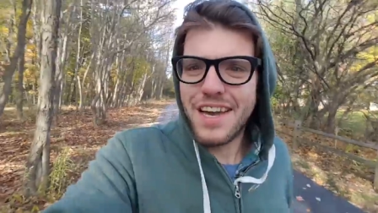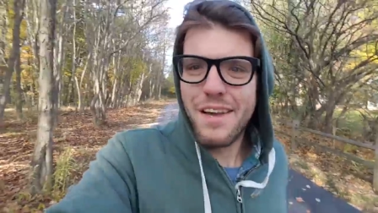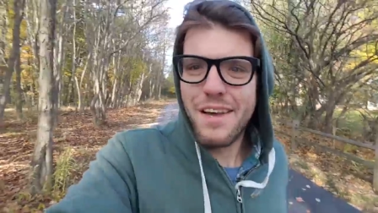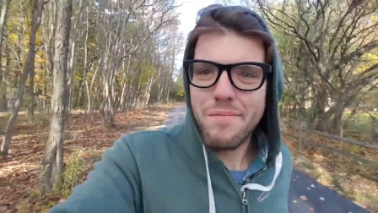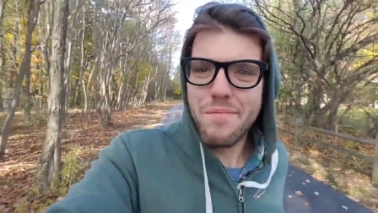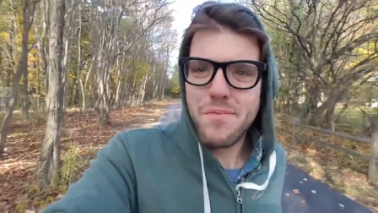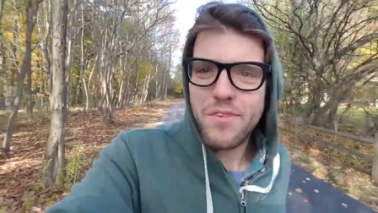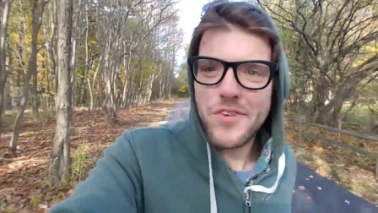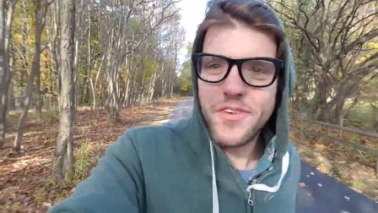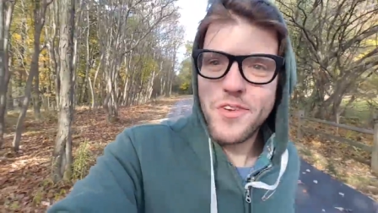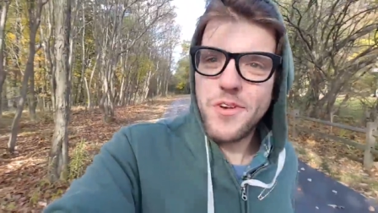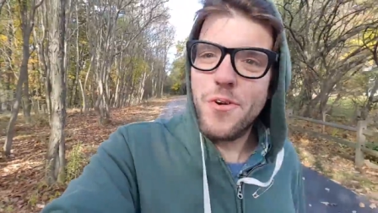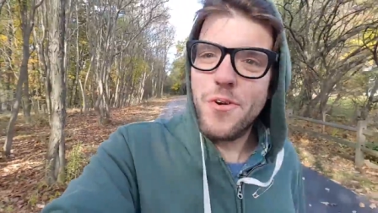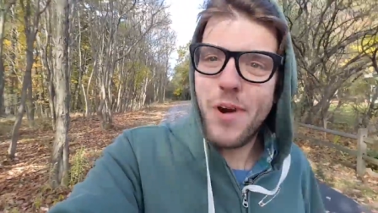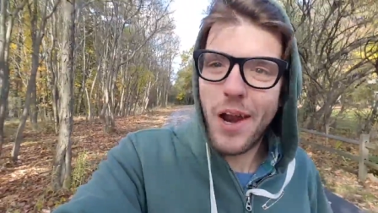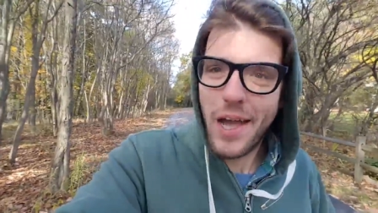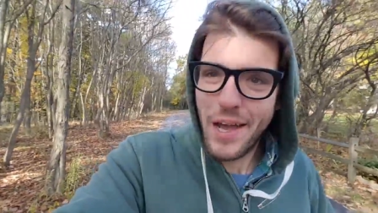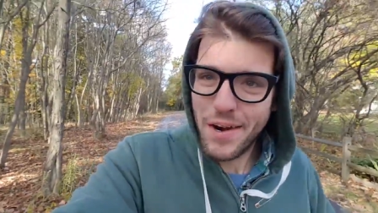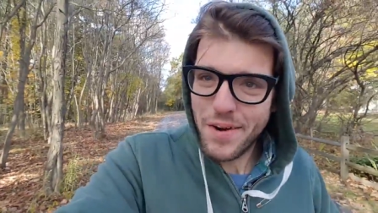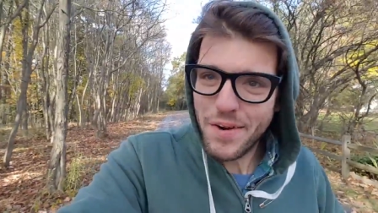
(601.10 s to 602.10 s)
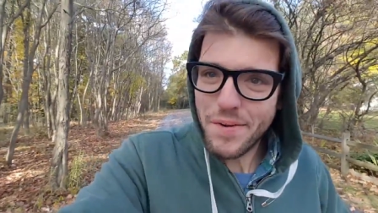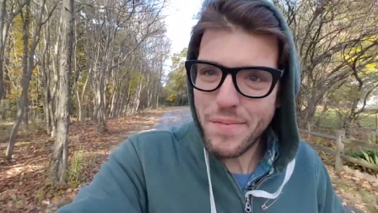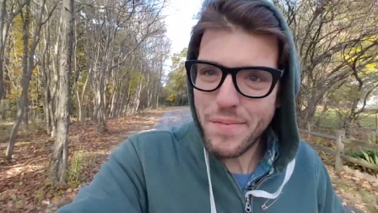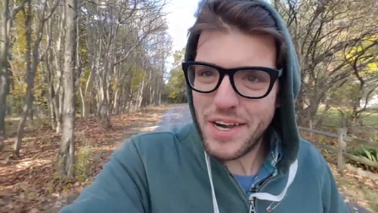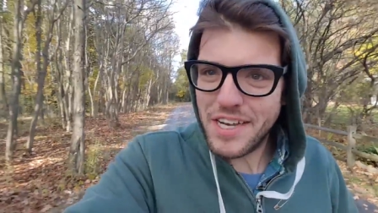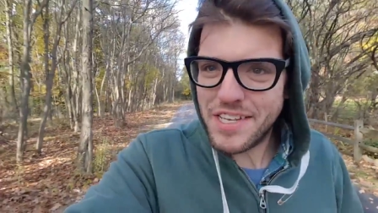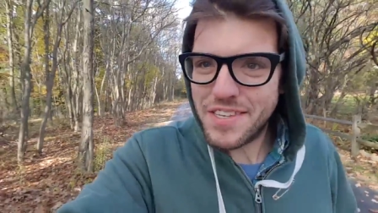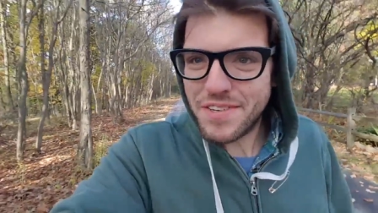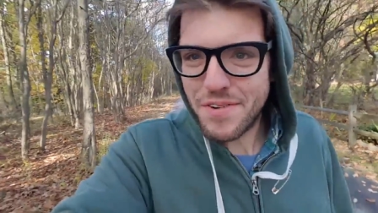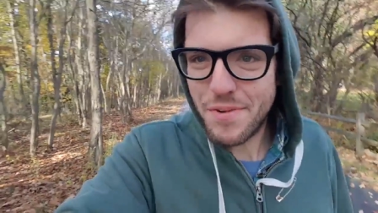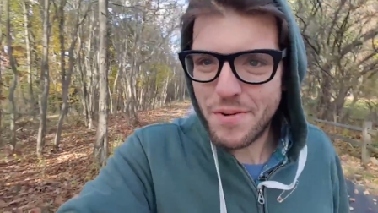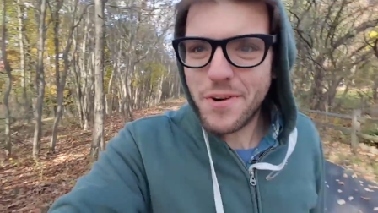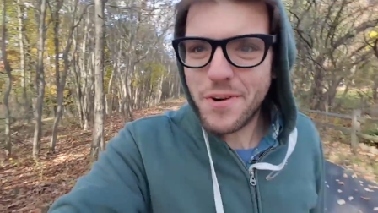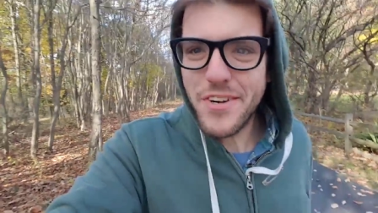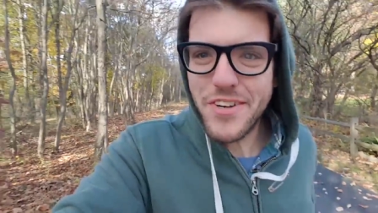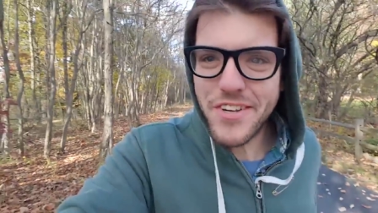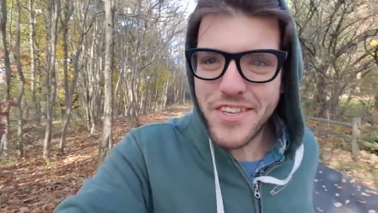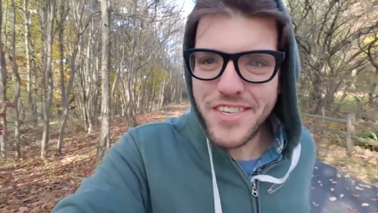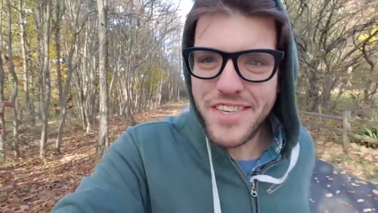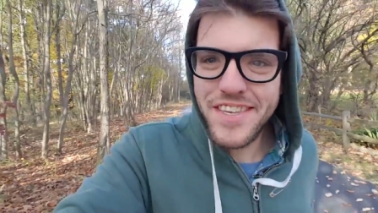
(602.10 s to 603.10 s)
I am surrounded by
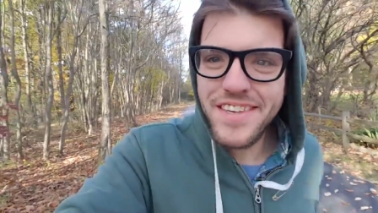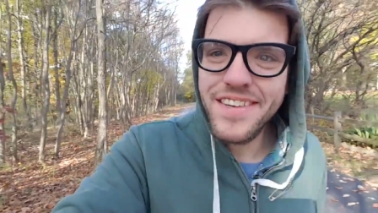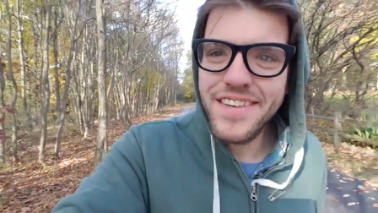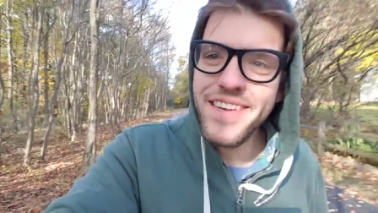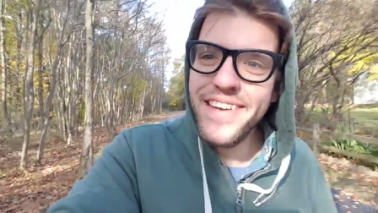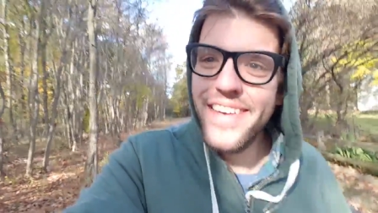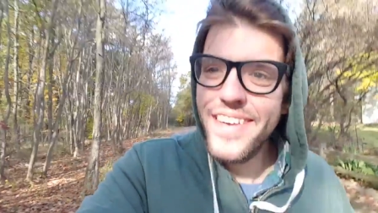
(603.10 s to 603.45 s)
squirrels.